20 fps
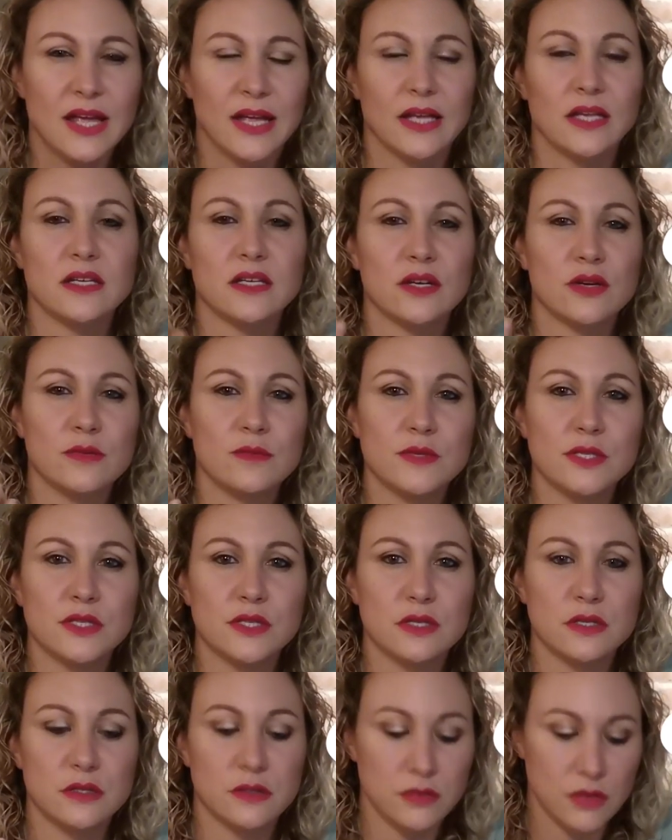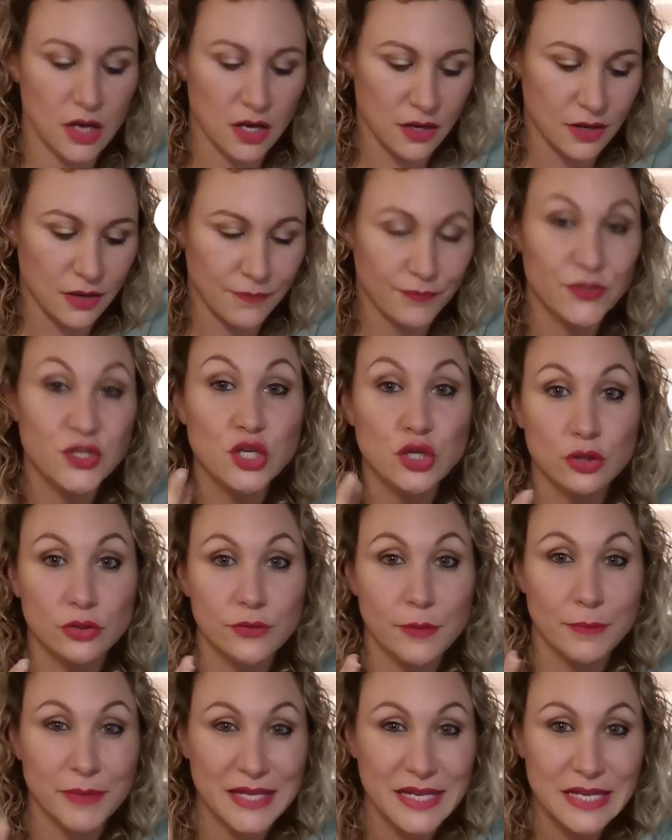it comes to
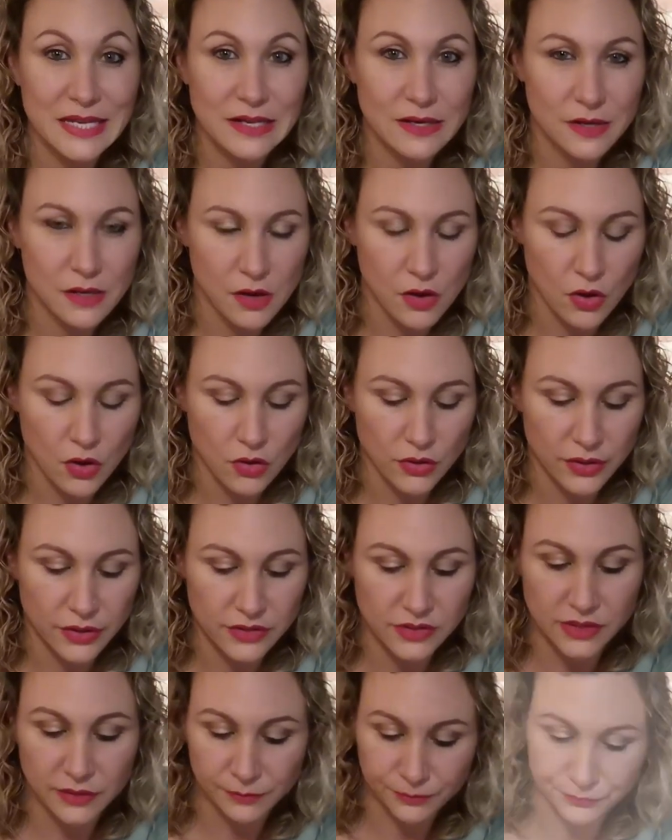European lagers.